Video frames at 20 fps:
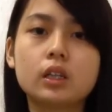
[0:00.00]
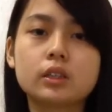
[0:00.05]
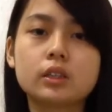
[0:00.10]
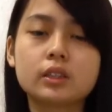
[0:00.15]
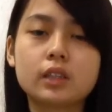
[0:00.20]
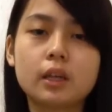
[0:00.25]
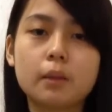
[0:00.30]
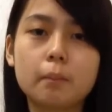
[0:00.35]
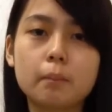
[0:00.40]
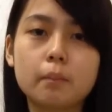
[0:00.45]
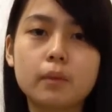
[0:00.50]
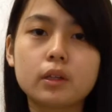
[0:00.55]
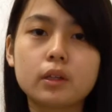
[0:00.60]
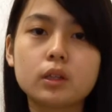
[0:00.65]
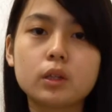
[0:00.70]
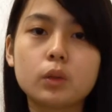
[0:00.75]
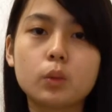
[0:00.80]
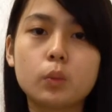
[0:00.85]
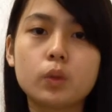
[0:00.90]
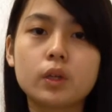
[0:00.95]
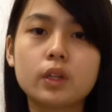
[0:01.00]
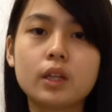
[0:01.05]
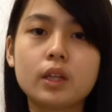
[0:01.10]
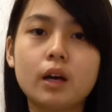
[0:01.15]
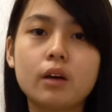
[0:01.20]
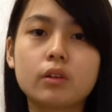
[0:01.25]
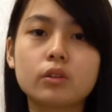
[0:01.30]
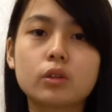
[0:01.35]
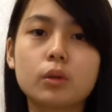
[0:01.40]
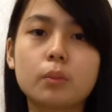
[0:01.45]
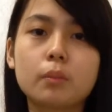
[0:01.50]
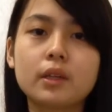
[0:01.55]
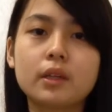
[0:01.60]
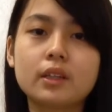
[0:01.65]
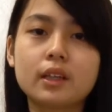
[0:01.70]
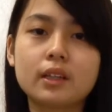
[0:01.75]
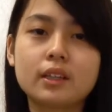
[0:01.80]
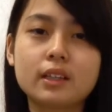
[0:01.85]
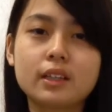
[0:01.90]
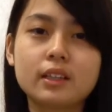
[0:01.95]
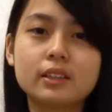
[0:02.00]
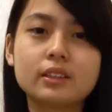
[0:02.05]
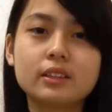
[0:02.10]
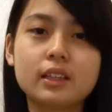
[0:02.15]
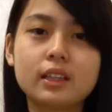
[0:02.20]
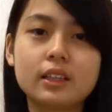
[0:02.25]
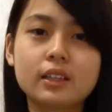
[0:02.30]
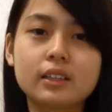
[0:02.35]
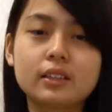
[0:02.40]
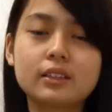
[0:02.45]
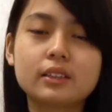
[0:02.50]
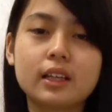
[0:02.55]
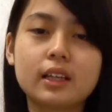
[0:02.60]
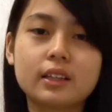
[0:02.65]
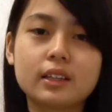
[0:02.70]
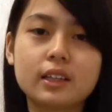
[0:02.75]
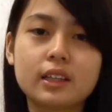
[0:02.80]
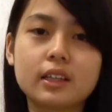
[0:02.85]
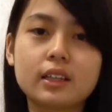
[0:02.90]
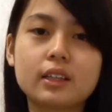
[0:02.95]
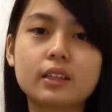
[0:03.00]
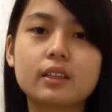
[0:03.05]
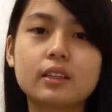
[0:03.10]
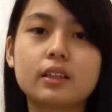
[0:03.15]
statement without dominating its setting,